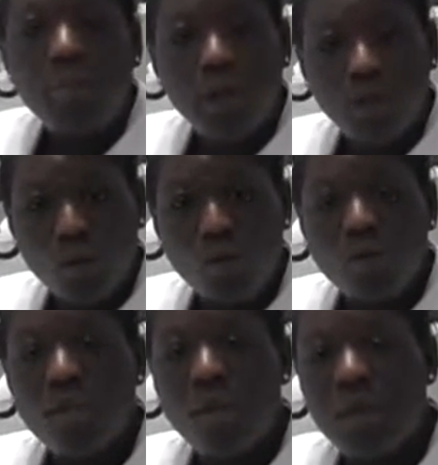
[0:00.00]
but
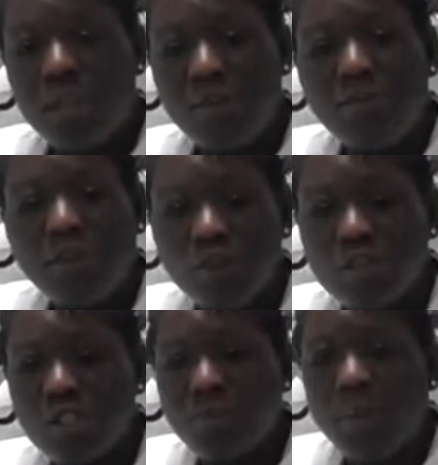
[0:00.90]
also any
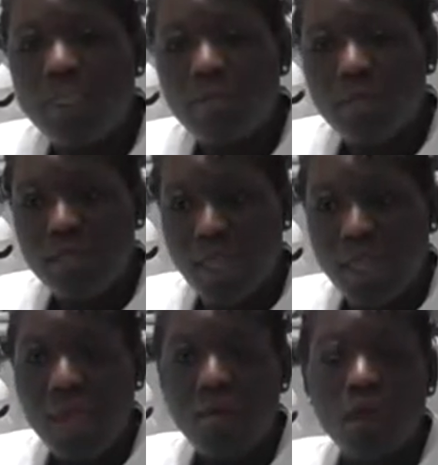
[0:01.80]
future specimens are
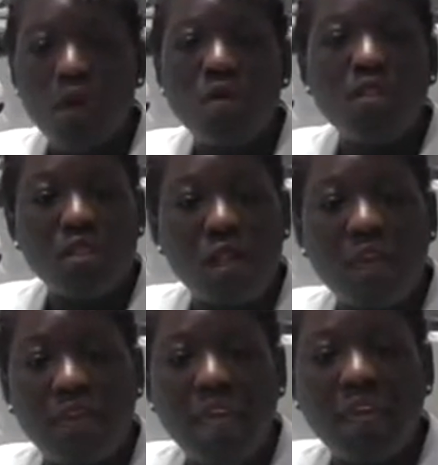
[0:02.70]
here
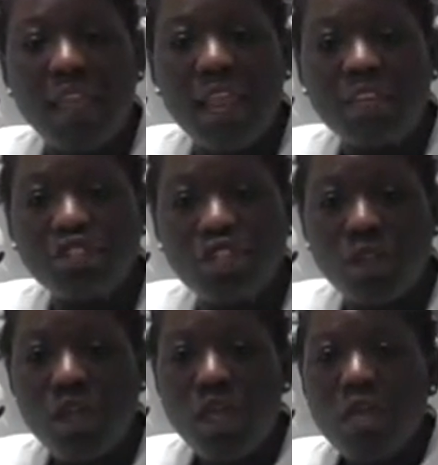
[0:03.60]
alongside that
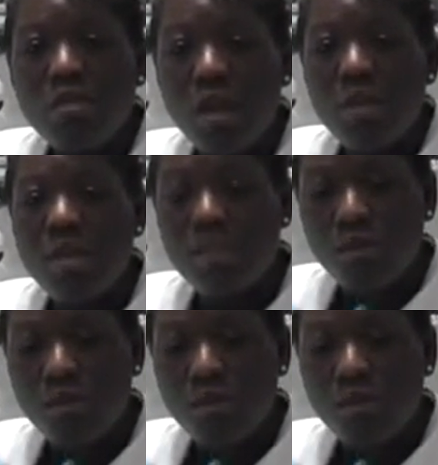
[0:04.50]
collection. So it's a